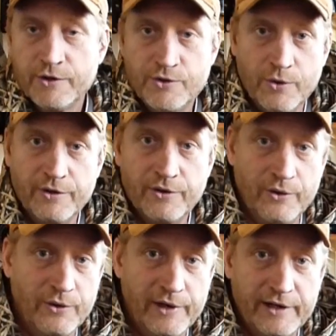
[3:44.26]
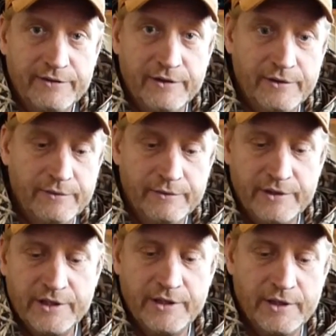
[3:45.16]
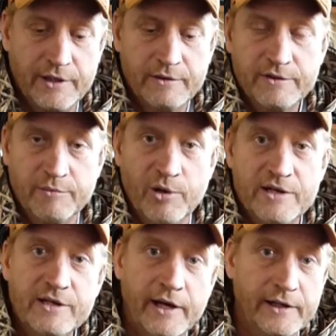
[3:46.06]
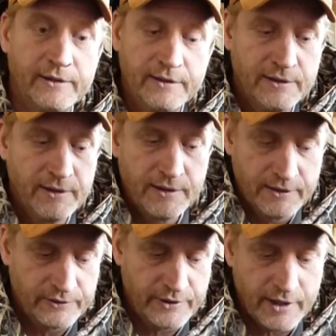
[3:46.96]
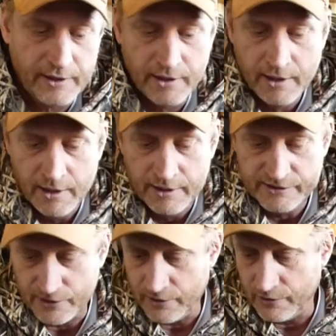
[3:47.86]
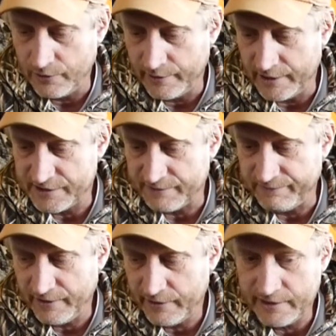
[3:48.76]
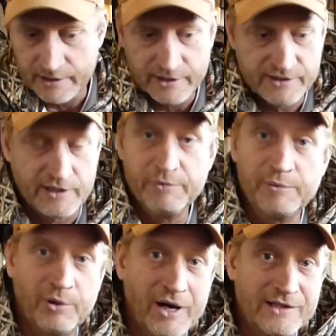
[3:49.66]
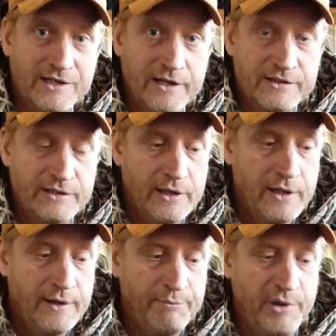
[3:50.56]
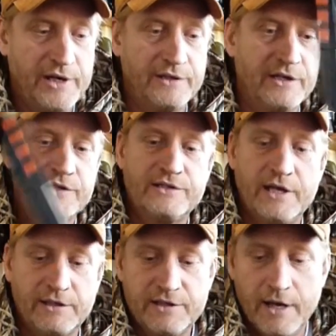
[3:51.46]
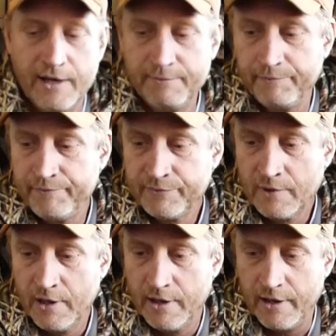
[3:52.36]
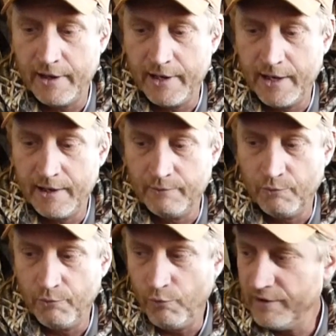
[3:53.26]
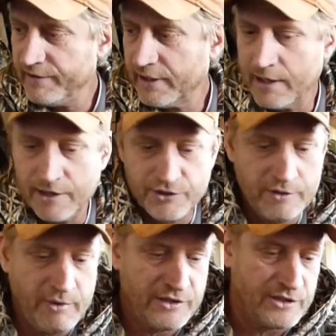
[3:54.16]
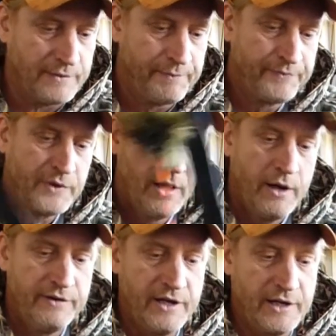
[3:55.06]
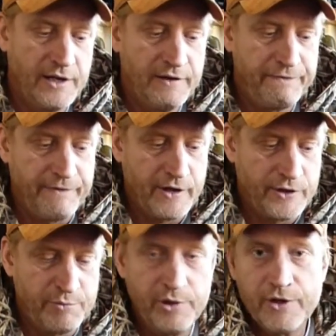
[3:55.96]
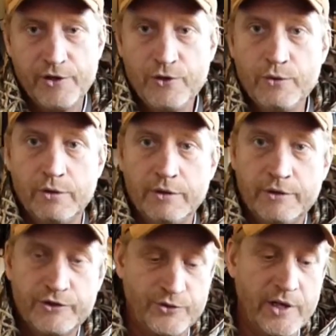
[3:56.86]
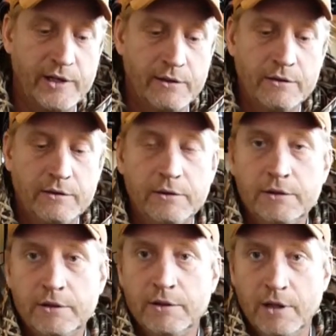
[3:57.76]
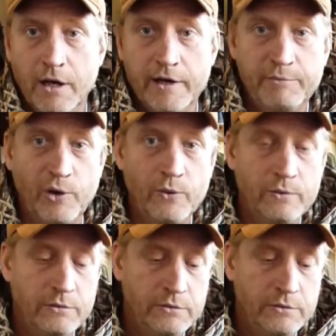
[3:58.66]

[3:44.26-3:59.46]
shorten or lengthen the brace height. Okay, so it's a very simple process, but it does take time. And one thing I should mention, that if you put a new string on a bow,